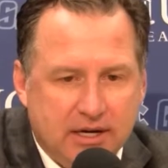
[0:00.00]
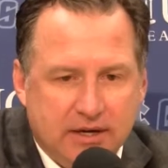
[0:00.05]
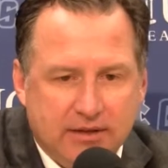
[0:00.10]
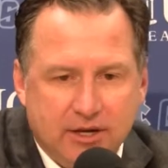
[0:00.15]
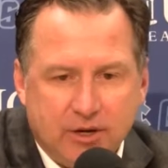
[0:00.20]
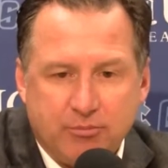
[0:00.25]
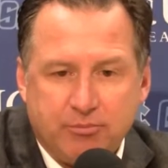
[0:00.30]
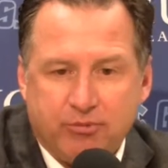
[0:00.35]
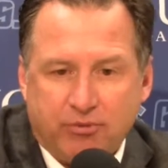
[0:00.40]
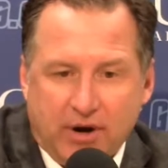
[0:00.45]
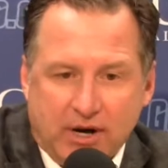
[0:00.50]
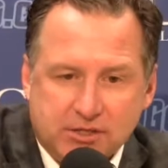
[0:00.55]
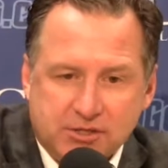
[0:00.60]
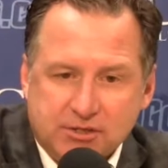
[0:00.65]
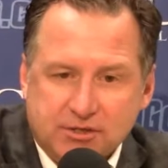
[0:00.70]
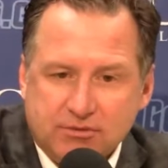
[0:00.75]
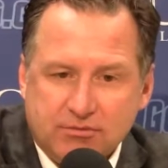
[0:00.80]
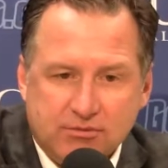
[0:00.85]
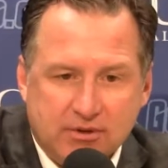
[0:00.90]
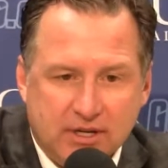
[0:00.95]
Their
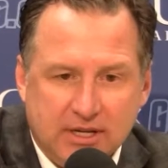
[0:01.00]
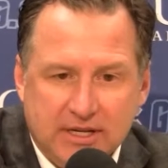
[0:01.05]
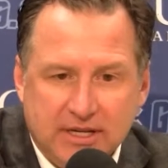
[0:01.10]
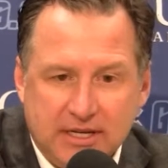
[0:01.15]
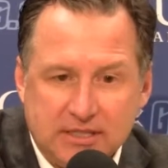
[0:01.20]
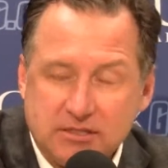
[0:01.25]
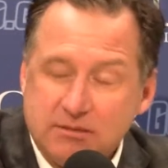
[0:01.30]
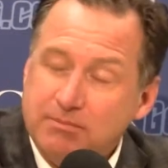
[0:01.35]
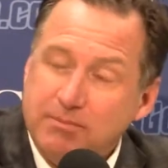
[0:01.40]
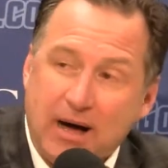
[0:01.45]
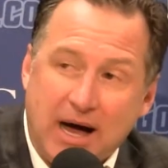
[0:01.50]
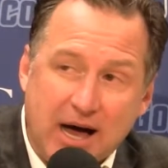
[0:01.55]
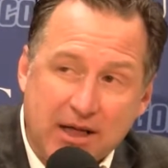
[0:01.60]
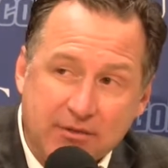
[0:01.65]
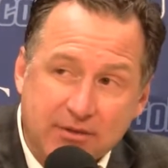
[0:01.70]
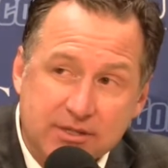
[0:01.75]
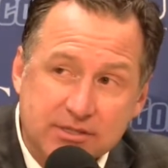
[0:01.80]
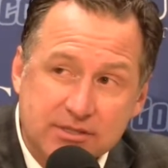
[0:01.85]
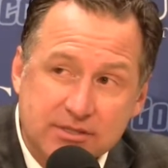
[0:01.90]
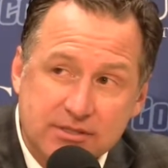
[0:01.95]
pressure really doesn't
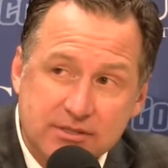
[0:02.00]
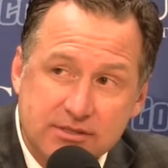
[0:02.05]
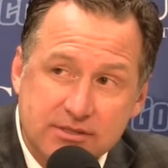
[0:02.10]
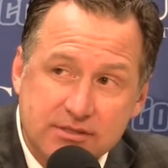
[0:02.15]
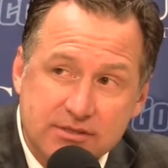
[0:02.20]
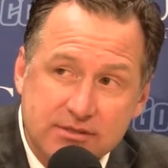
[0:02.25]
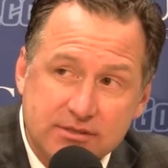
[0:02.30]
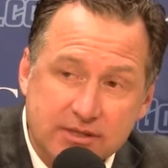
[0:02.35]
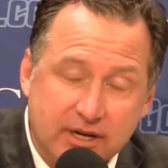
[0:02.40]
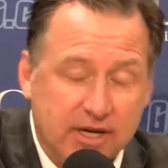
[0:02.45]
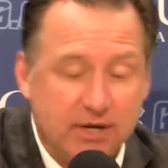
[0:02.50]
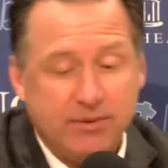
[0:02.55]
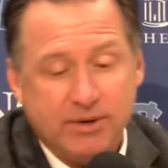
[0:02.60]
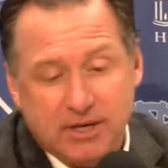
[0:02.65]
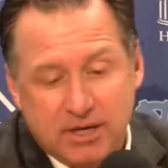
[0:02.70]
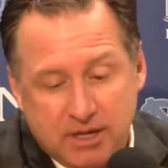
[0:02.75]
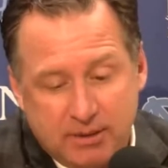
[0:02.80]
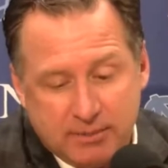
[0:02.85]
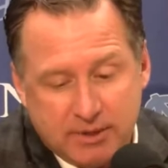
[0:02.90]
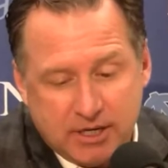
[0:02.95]
bother us. Here we
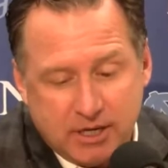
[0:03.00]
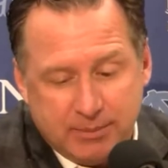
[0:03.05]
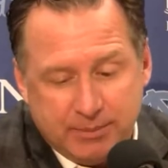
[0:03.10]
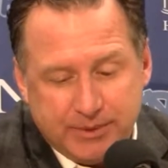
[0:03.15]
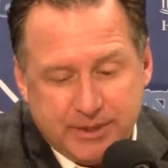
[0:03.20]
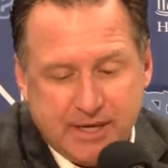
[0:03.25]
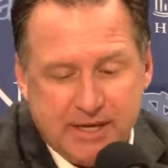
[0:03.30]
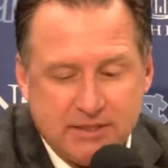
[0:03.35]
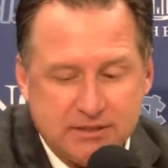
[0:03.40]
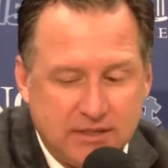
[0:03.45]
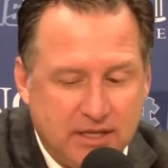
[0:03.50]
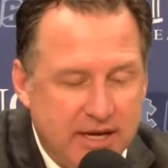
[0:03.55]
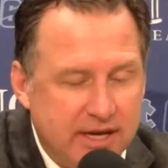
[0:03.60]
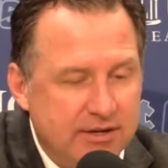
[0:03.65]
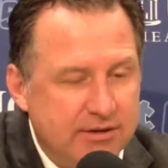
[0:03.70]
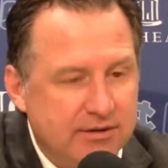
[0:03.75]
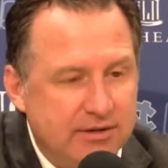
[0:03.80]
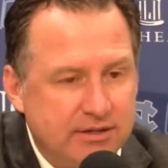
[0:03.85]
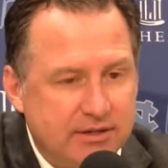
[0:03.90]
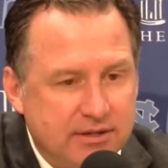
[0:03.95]
come a couple days
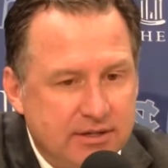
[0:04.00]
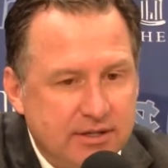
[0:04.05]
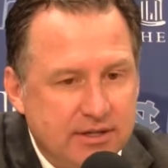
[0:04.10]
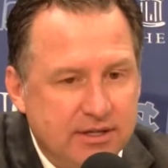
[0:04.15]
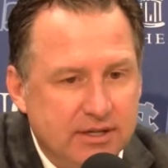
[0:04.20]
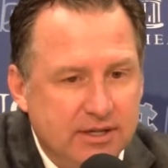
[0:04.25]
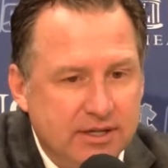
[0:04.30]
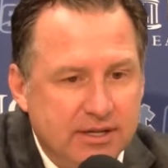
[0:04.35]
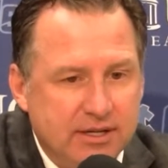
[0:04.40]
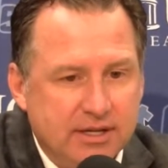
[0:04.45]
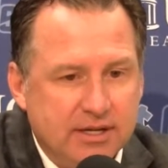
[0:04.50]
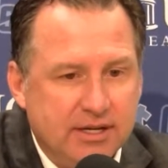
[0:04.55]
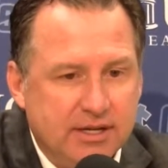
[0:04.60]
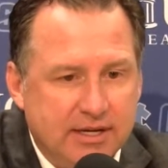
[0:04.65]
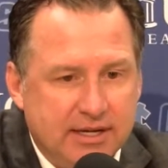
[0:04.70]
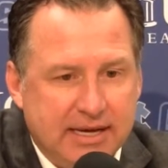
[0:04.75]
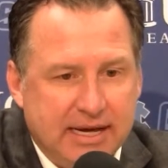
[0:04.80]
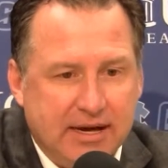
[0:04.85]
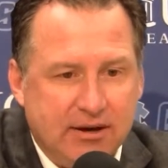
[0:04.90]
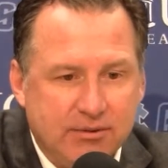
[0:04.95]
later,
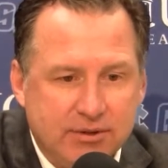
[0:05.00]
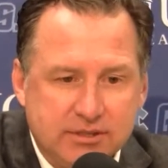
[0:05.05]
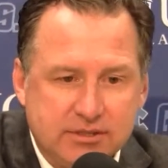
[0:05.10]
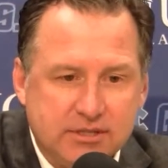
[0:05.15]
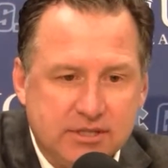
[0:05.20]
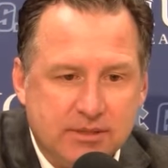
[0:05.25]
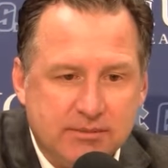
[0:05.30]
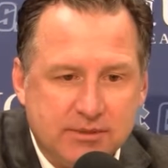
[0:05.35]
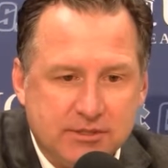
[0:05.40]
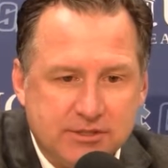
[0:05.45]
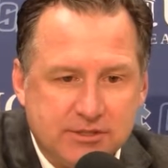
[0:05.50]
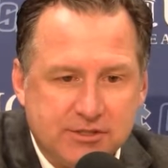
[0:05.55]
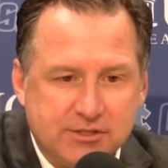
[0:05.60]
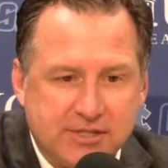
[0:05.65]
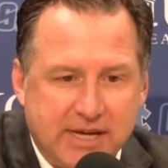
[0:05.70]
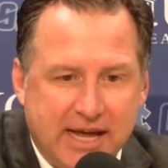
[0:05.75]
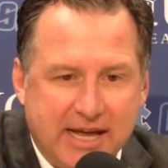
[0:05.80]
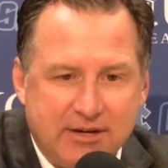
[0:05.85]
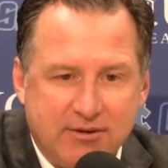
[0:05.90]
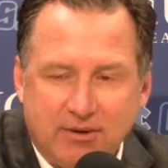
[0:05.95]
and now we seem to just
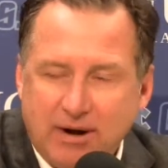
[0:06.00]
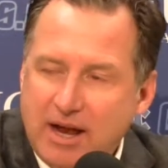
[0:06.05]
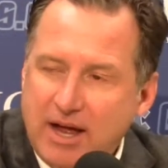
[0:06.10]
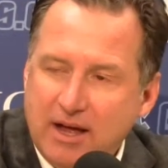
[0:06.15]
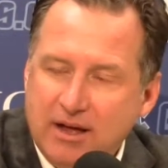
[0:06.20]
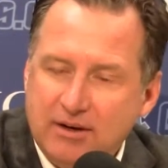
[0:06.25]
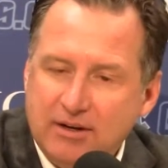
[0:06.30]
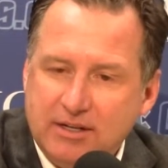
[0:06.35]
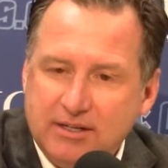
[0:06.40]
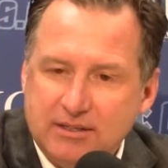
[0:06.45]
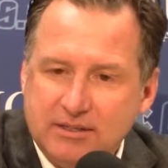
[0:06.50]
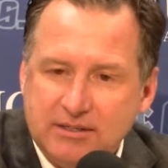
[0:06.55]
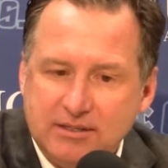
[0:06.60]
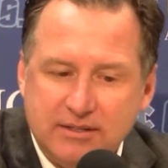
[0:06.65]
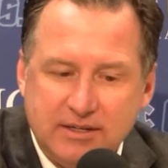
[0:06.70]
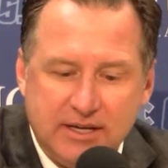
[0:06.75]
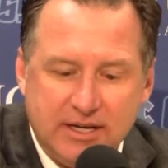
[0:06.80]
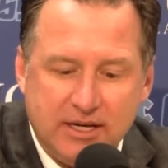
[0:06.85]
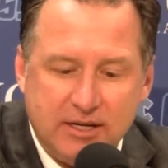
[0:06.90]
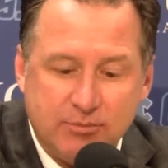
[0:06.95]
stand around,
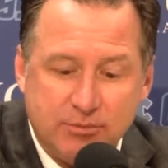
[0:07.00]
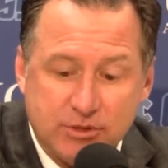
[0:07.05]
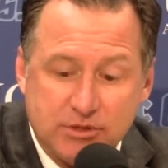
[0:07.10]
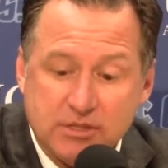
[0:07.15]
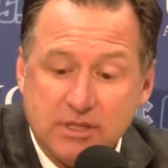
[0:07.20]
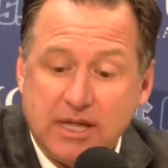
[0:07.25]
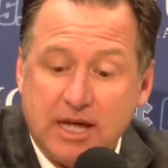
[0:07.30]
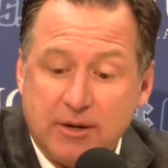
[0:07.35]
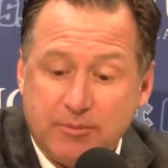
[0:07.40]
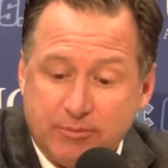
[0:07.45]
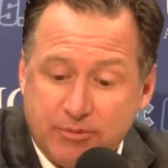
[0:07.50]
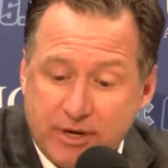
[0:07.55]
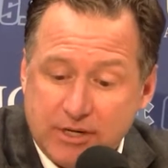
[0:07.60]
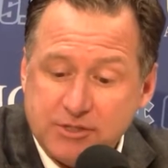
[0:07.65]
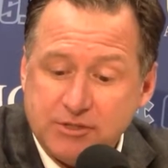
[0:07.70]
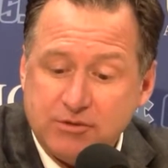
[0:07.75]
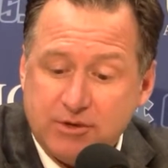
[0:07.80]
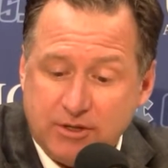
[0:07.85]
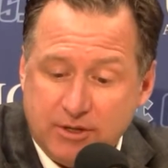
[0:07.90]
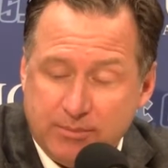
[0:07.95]
and it puts a lot of
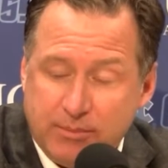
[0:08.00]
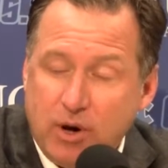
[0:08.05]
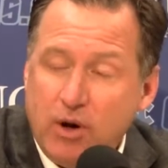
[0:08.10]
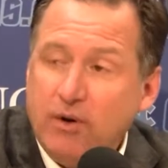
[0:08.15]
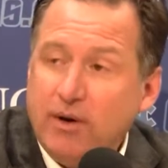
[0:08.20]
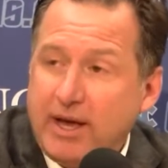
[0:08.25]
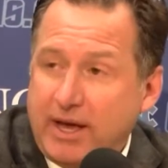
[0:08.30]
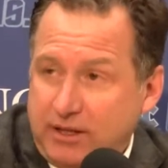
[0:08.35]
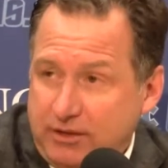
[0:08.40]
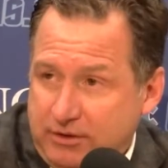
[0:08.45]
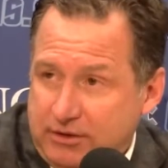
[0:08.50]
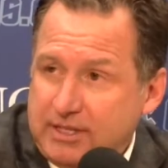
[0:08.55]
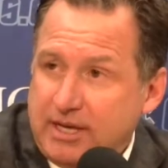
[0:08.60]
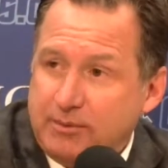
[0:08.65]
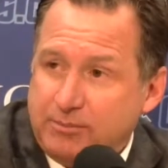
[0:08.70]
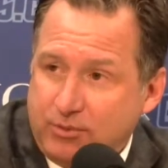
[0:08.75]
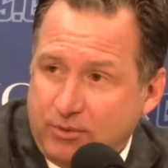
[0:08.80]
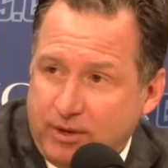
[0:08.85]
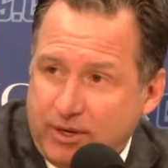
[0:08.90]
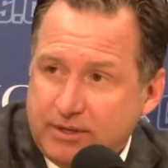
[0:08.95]
pressure on the ball handler at
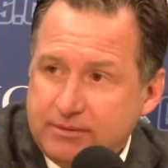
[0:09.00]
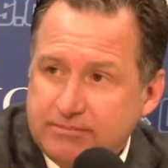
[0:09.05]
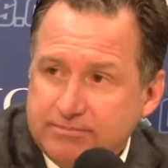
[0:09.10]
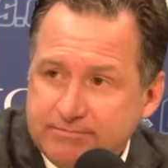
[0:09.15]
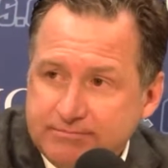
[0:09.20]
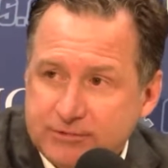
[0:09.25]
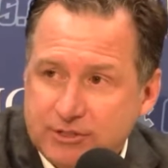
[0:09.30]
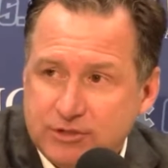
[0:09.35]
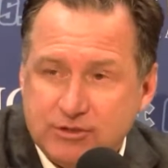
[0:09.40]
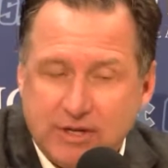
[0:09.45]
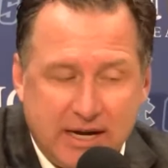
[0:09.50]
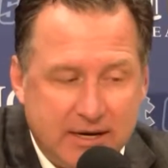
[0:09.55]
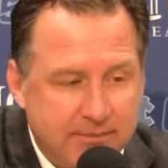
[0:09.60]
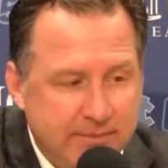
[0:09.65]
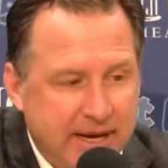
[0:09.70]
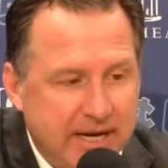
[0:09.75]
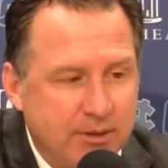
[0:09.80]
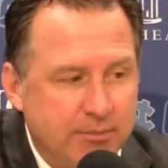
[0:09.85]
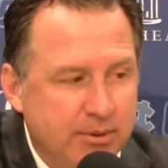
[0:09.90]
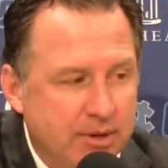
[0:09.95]
that point to try to
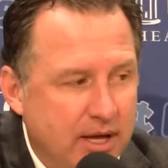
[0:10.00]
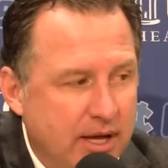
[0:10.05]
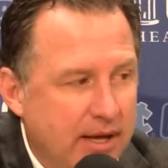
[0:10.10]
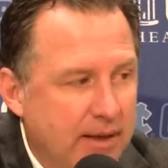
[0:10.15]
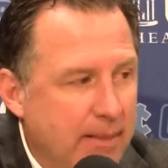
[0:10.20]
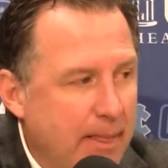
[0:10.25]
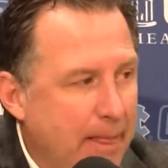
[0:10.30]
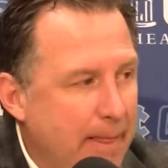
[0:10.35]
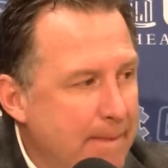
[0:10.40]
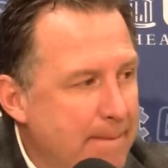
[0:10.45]
make a play.